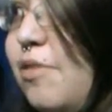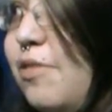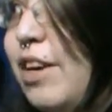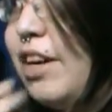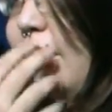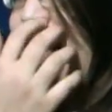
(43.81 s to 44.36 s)

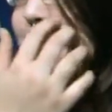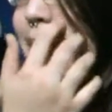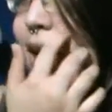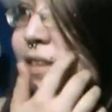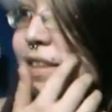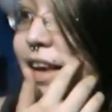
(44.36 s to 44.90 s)
fairly
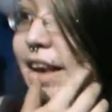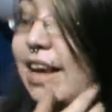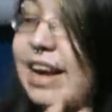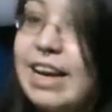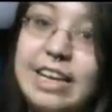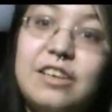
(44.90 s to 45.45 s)
messy,
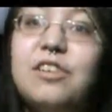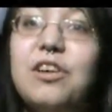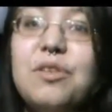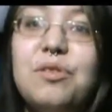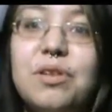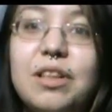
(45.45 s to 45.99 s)
and I need to
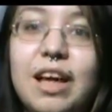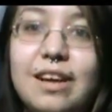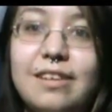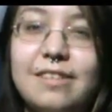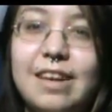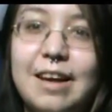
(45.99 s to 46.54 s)
go through a lot
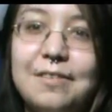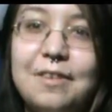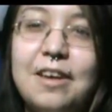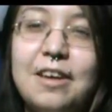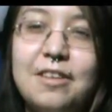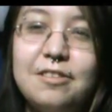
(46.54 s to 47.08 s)
of stuff
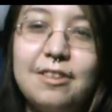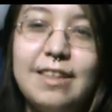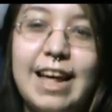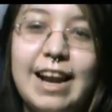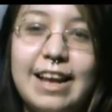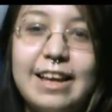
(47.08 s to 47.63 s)
so
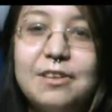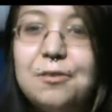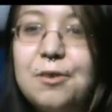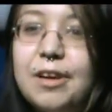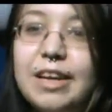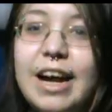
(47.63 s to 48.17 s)
that I can
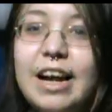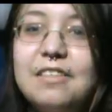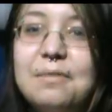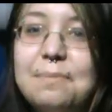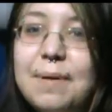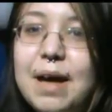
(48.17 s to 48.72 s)
organize it